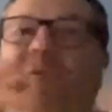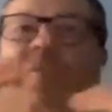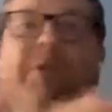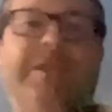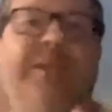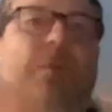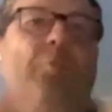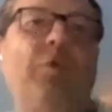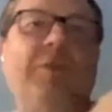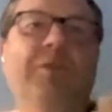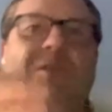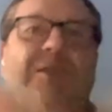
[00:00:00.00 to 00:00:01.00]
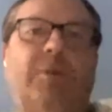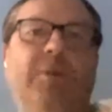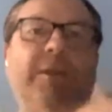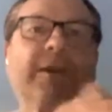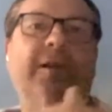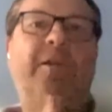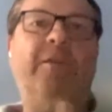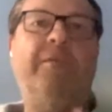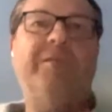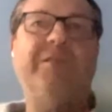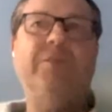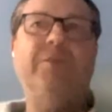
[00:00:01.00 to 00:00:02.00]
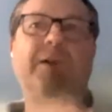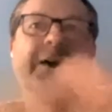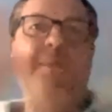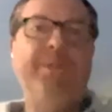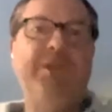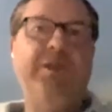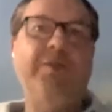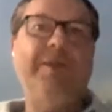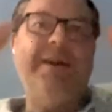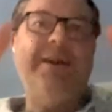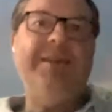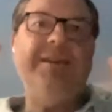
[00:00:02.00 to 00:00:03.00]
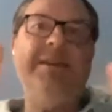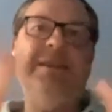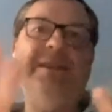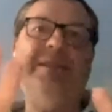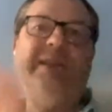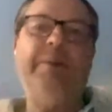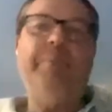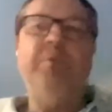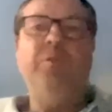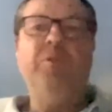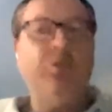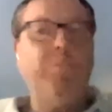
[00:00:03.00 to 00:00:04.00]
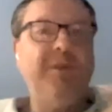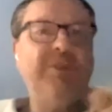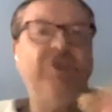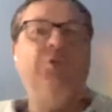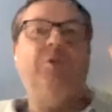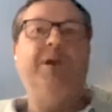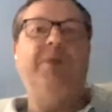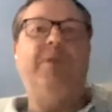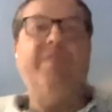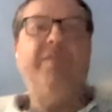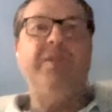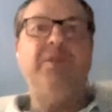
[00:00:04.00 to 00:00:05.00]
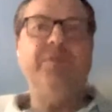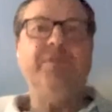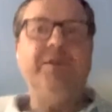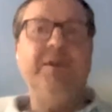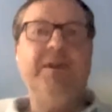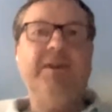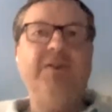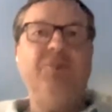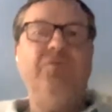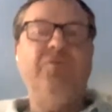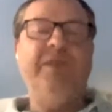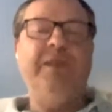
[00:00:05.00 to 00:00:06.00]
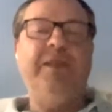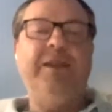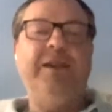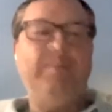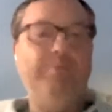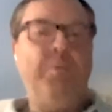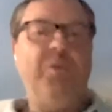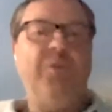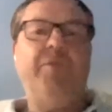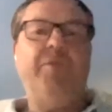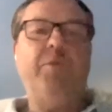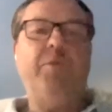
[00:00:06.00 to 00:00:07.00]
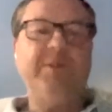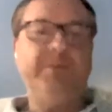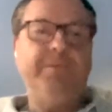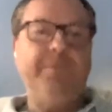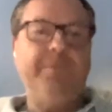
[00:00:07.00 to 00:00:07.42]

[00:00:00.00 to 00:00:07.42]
influence that we use so little of. So uniting an example could be two other avenues to really move forward.